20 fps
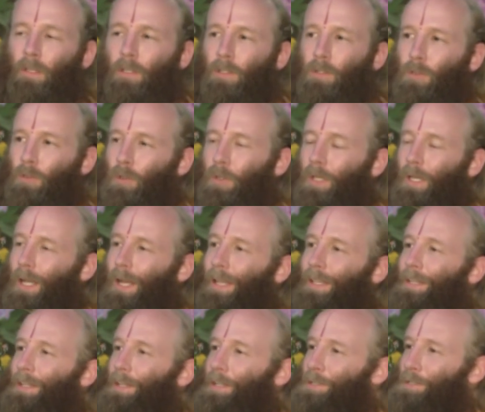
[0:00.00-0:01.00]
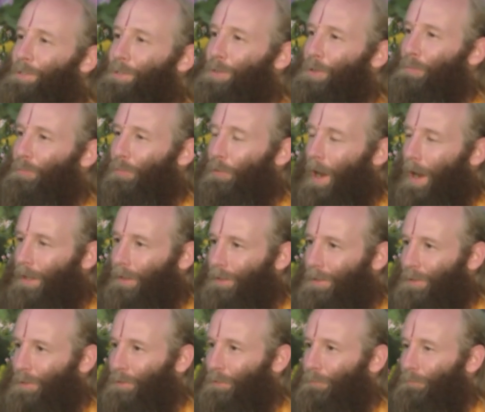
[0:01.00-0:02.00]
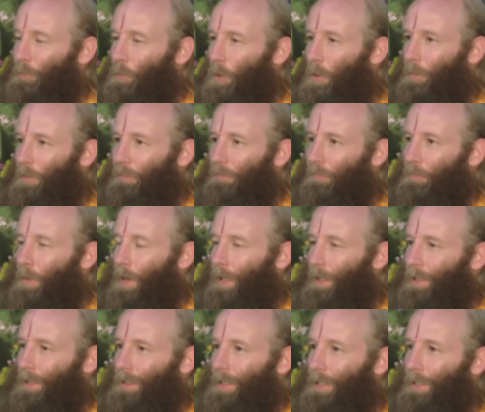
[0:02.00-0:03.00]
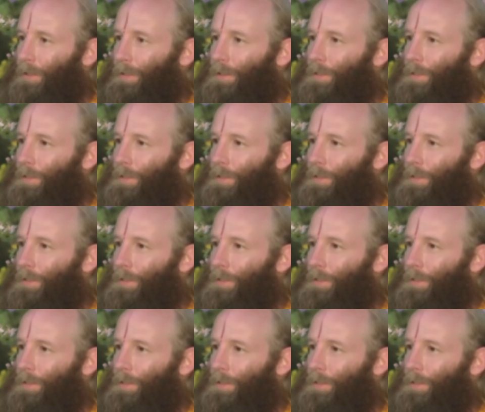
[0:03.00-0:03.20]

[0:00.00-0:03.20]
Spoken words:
So again, this is the practical form of bhakti.